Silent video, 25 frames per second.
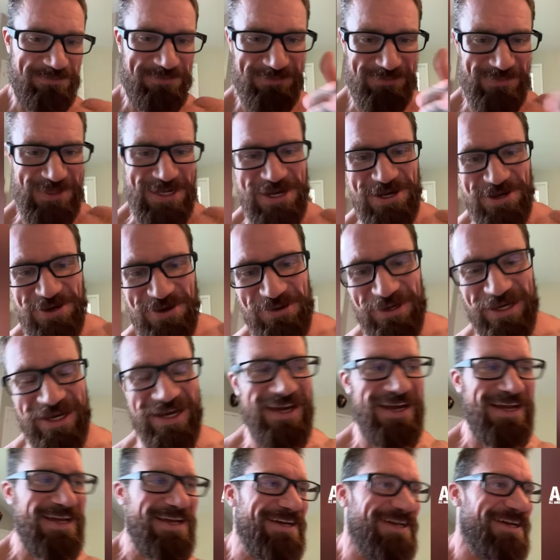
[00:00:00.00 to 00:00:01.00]

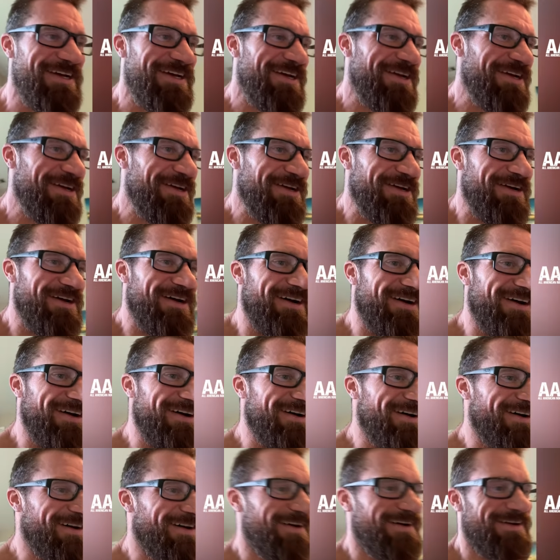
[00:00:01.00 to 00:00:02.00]
a-okay.
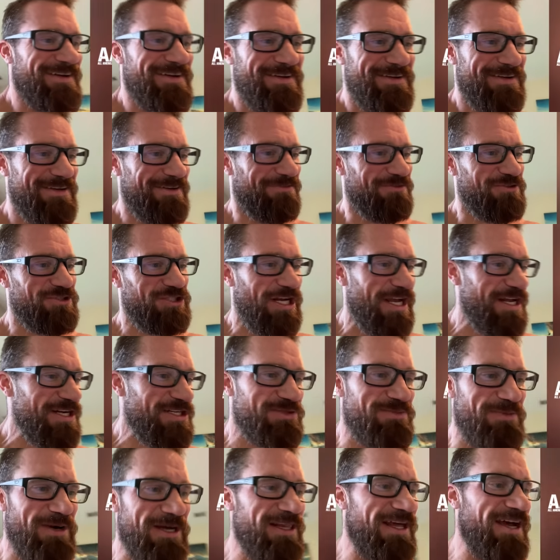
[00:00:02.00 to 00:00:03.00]
I've
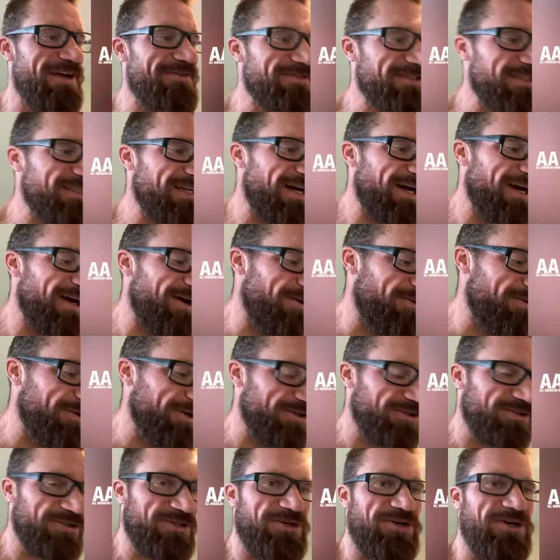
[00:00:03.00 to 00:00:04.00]
changed my lifestyle and
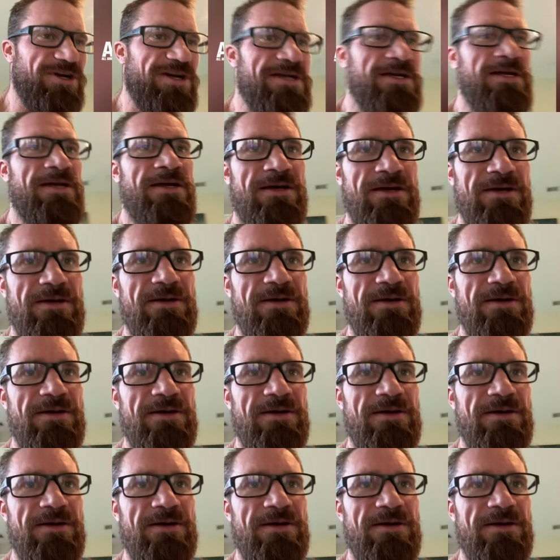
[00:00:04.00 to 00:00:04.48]
it's good,